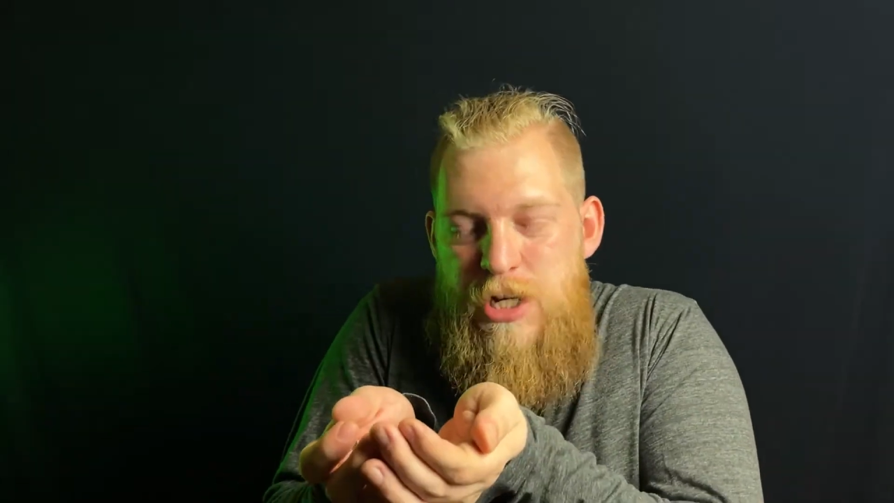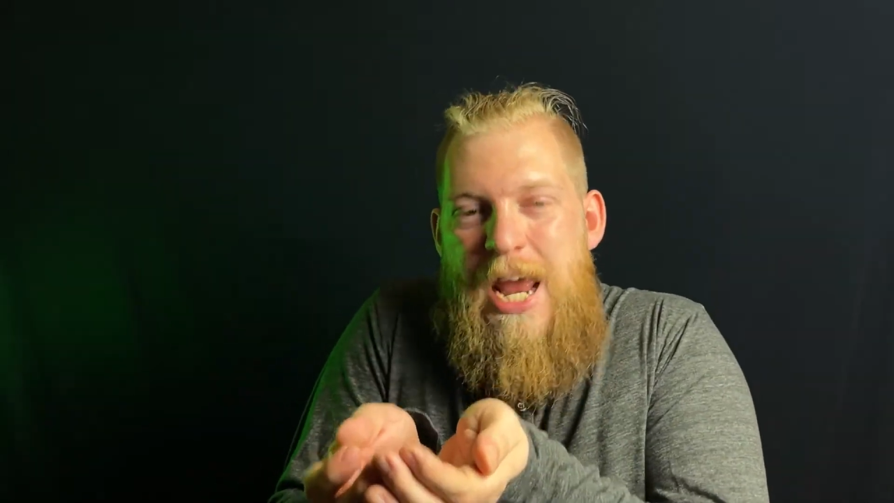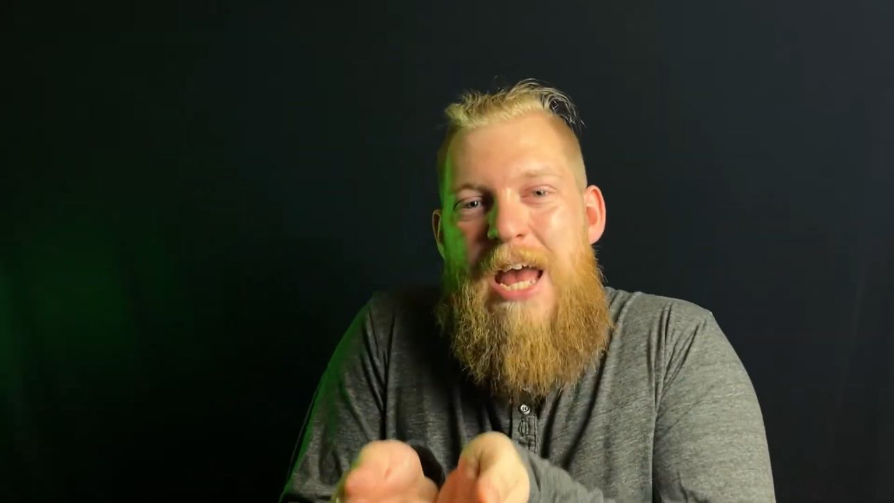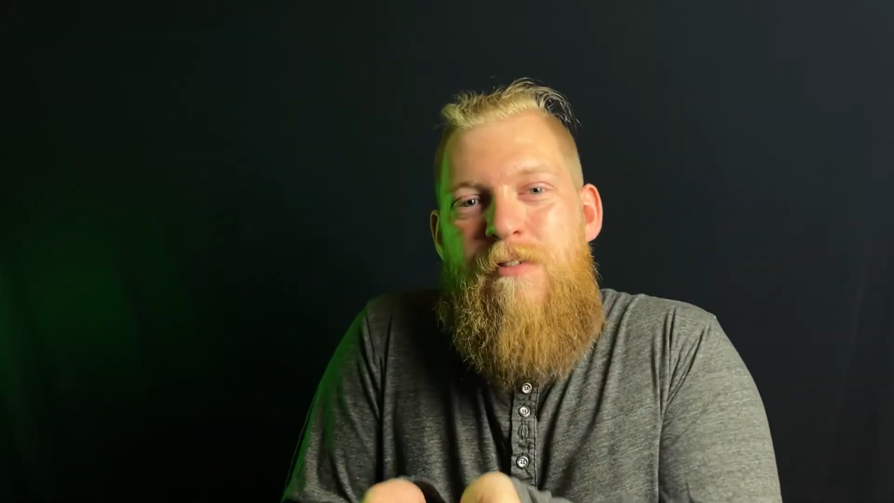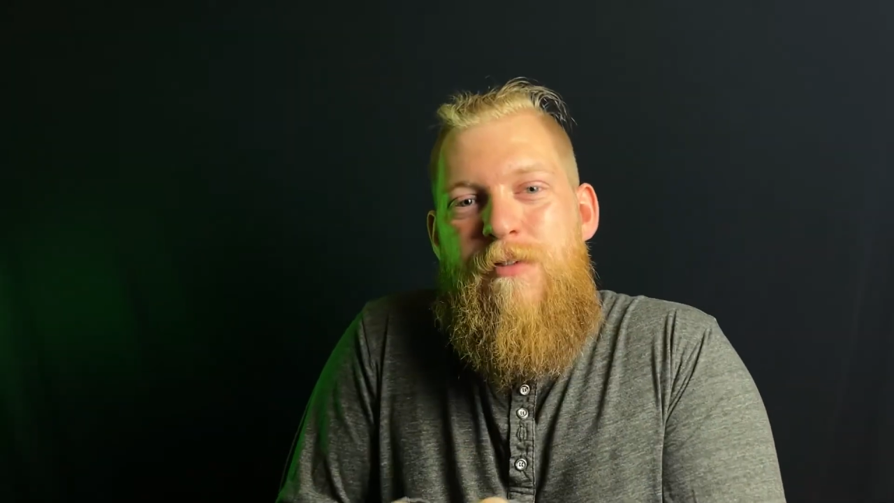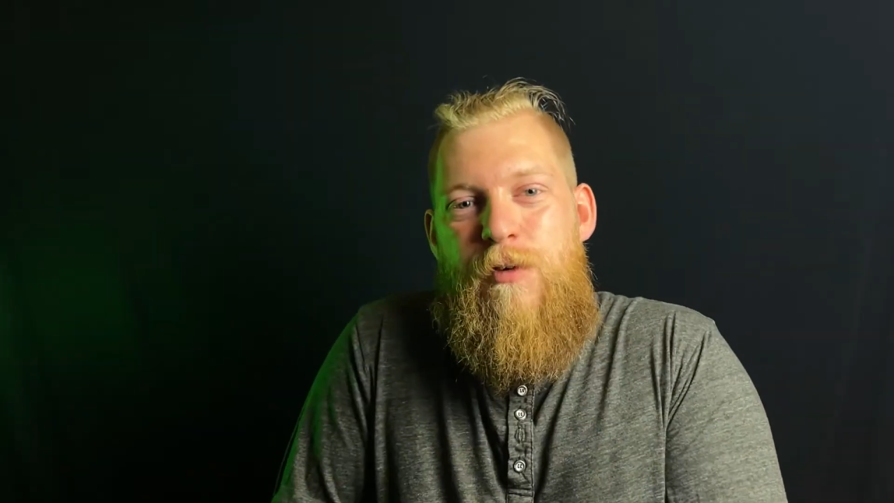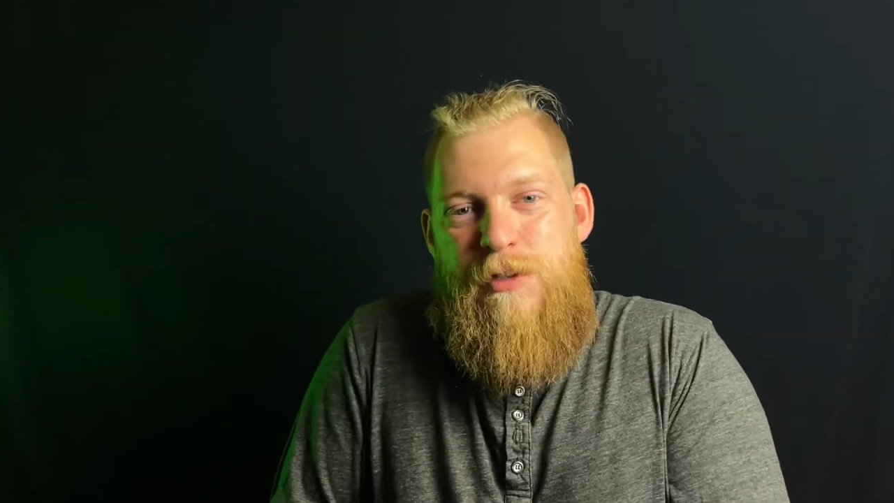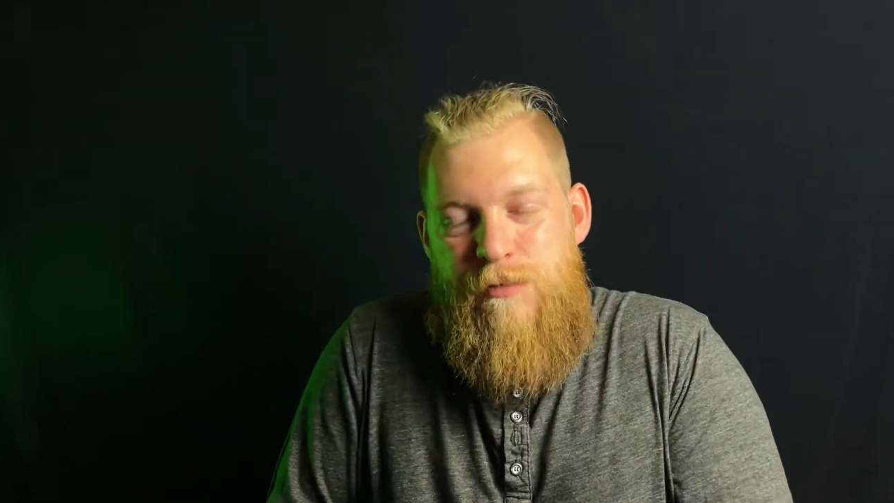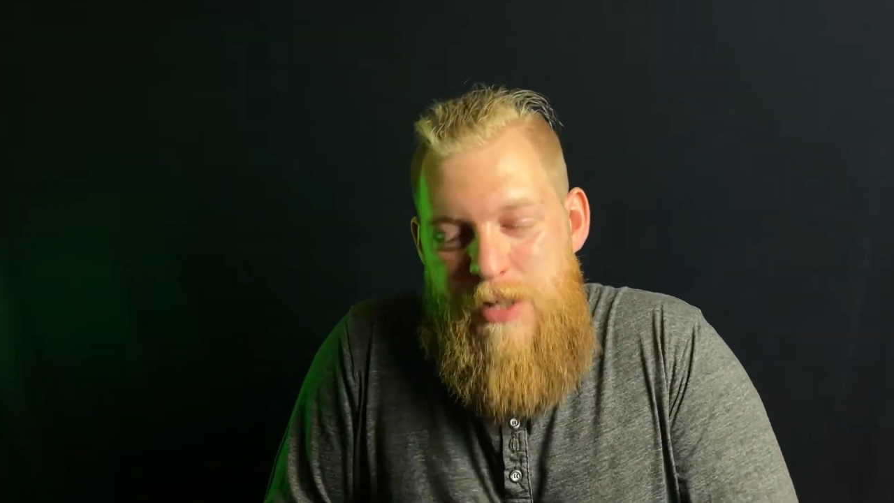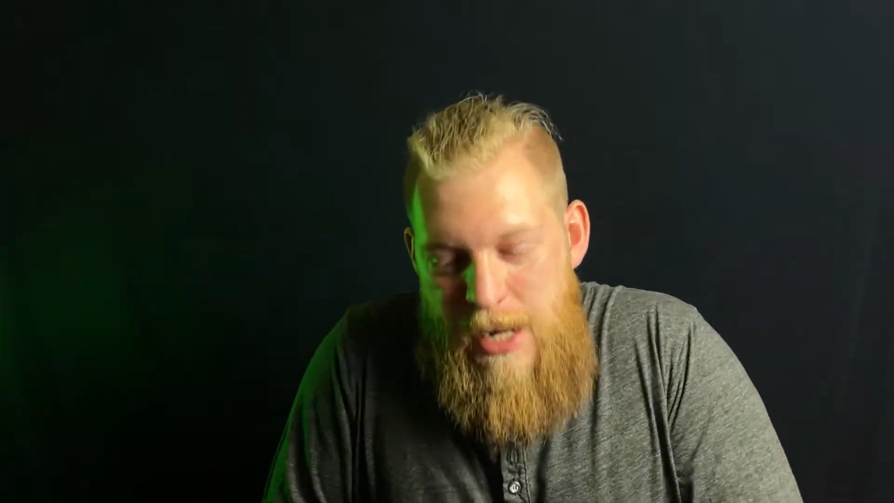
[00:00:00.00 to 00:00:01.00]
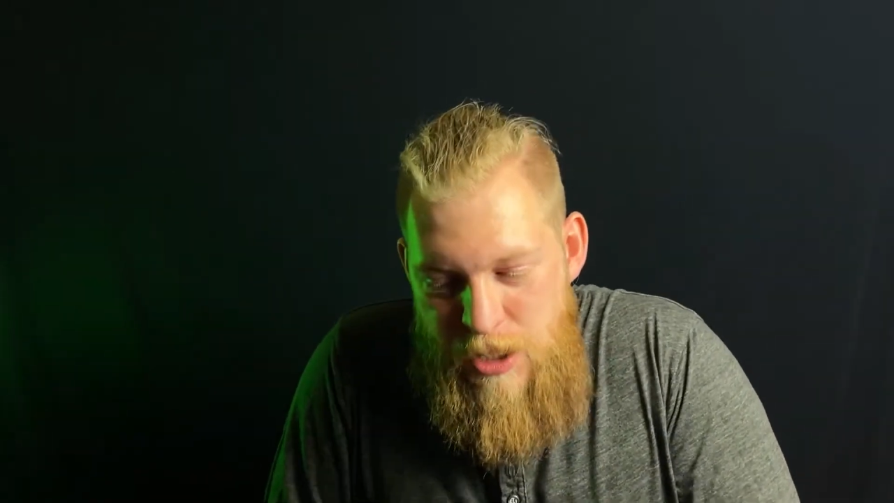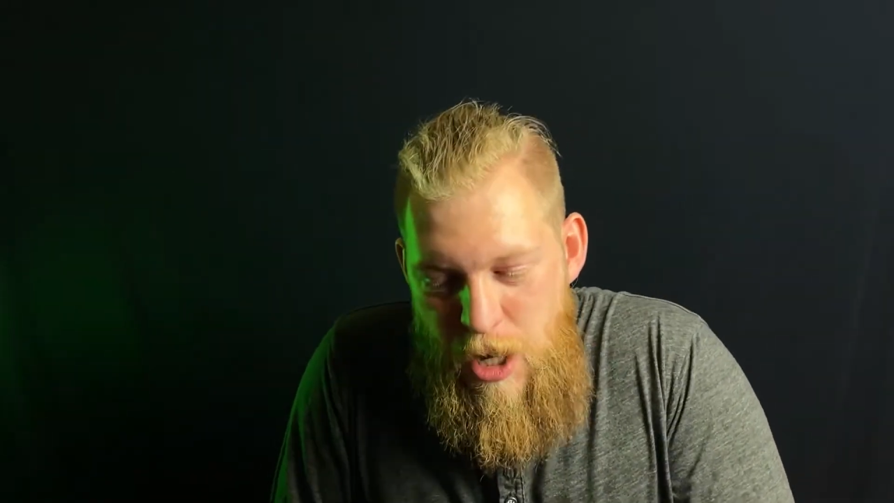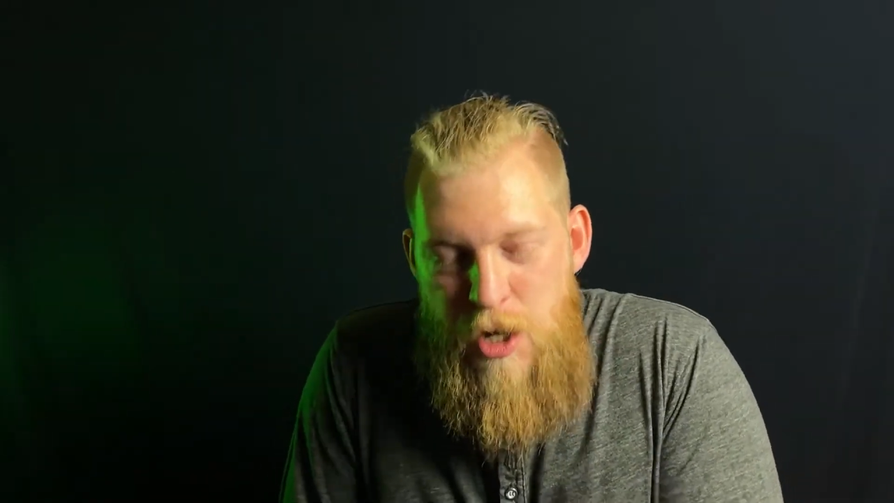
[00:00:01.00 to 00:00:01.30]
handfuls of dice